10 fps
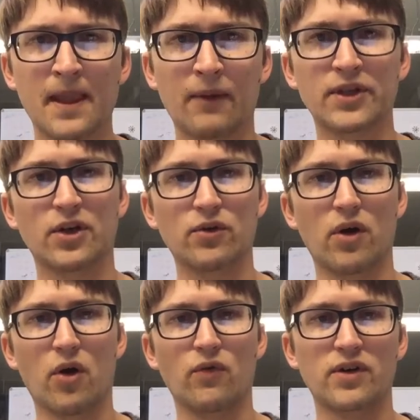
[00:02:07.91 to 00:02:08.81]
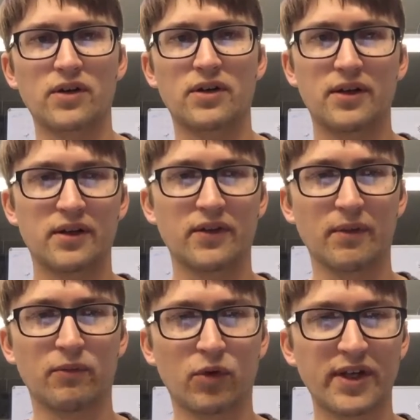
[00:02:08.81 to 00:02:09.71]
I want to go over
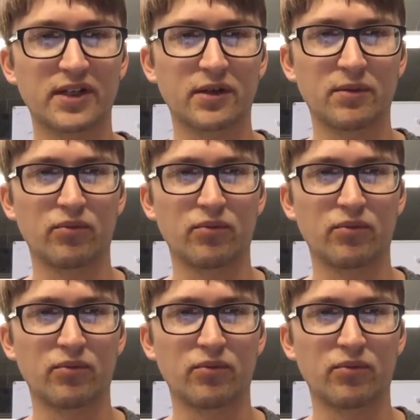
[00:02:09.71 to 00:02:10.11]
the quick